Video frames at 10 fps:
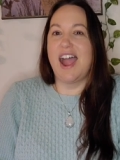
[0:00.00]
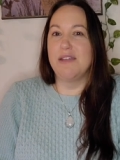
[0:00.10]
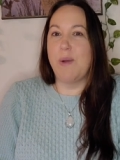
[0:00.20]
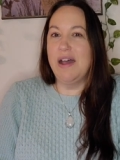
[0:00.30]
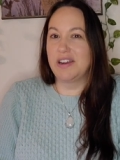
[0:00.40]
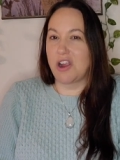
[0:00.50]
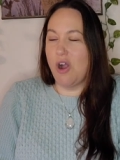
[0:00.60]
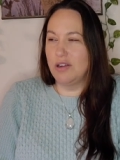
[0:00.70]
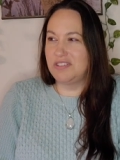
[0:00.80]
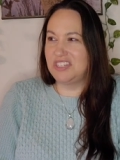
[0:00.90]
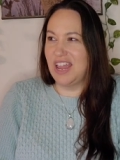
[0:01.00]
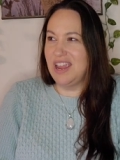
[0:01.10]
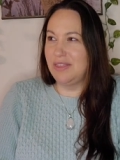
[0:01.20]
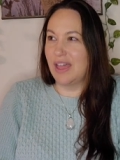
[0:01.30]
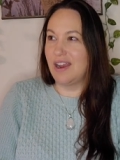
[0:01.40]
I want to
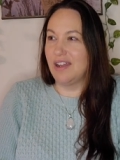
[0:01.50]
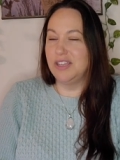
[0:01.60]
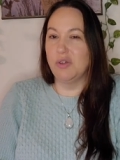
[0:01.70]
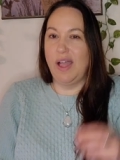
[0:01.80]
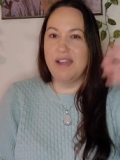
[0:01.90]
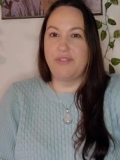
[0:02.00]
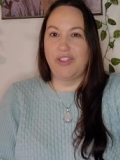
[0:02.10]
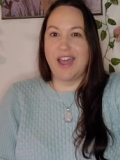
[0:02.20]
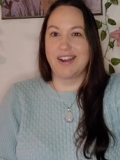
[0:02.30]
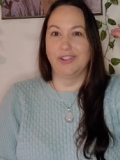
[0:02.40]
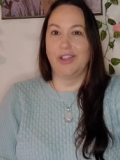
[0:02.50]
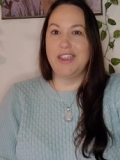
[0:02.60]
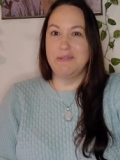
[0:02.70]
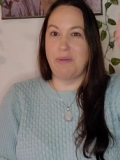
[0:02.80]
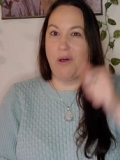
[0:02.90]
say that uh, you'll have a lot of
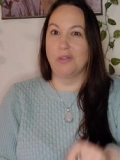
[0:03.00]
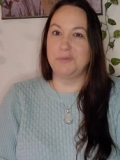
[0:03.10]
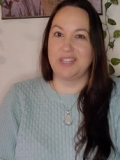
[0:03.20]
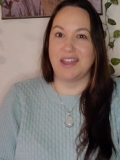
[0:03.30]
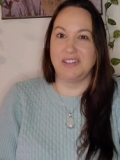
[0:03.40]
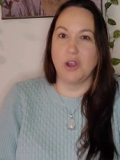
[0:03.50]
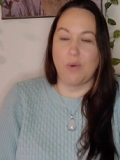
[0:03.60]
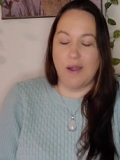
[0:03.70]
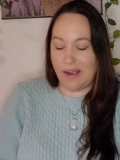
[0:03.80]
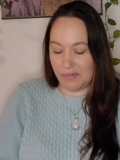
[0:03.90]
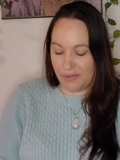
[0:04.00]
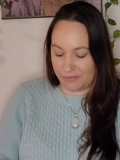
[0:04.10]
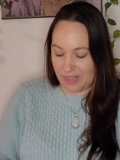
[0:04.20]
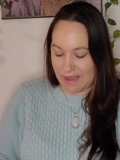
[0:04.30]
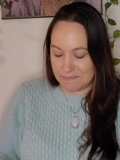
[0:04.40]
light bulbs that go off,
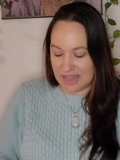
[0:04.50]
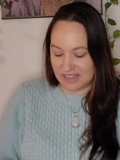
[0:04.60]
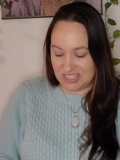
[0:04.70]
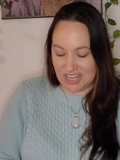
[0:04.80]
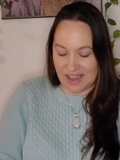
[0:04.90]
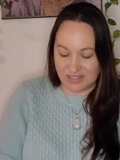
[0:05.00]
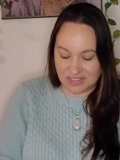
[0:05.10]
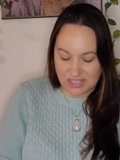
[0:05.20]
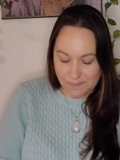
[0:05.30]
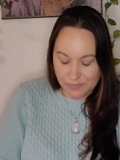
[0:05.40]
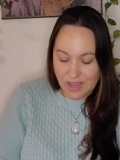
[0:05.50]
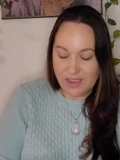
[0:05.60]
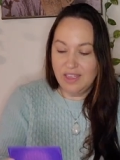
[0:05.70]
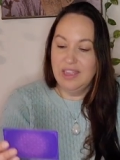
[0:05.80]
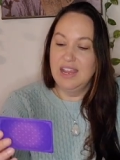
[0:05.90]
if that makes sense.
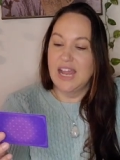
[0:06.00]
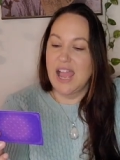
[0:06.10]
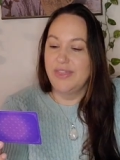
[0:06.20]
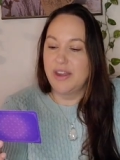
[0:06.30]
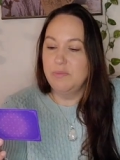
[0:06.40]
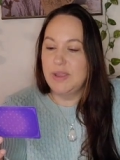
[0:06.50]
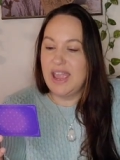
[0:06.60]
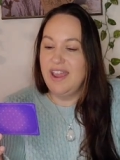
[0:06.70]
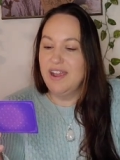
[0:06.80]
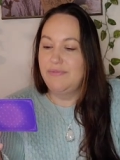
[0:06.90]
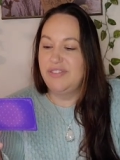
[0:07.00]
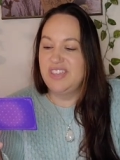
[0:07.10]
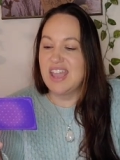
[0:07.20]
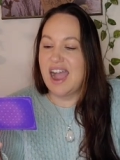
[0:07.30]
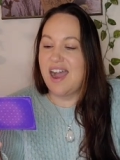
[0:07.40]
And then we have
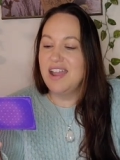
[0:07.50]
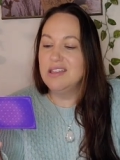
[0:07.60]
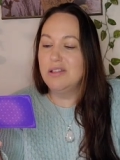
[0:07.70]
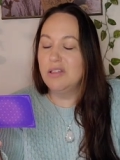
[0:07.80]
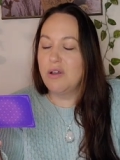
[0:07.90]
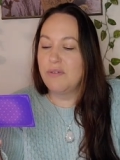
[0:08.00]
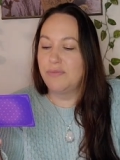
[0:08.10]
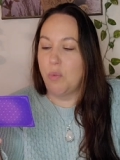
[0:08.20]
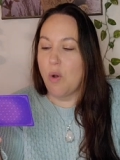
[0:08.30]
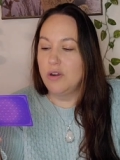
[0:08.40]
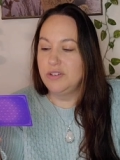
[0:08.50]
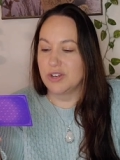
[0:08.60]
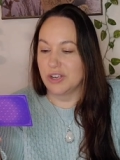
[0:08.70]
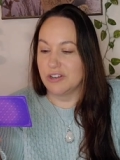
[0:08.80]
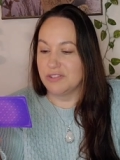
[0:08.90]
the Isle of
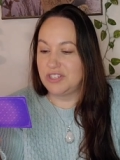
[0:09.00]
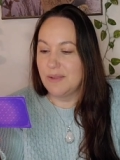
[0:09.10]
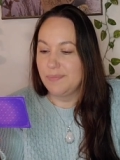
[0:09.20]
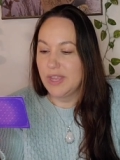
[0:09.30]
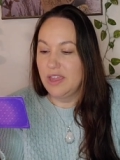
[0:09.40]
Wonders.